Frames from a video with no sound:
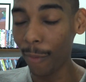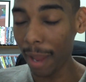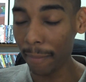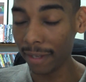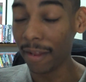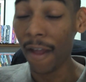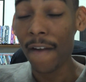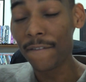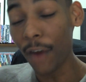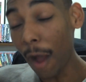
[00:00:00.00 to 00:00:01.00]
women
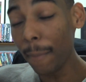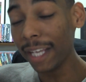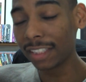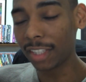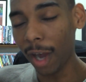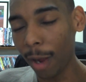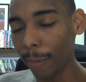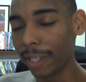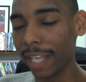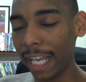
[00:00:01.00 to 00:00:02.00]
from his
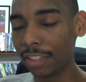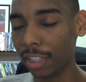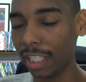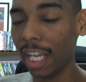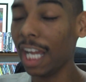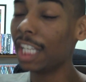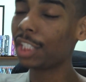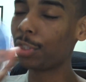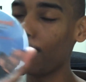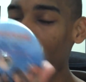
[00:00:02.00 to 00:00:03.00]
congregation
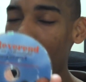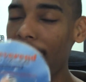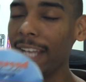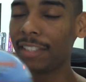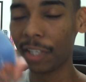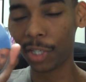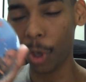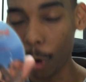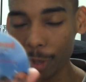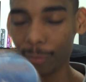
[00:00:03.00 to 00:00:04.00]
tried to
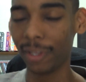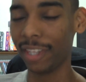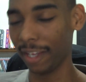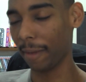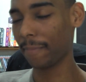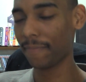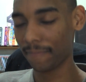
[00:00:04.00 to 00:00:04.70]
court with him.